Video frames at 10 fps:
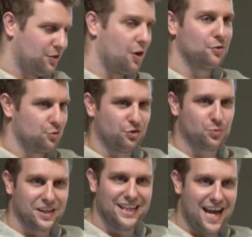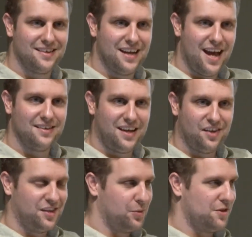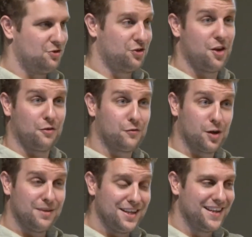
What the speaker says: It's all just really end-to-end testing with just another verb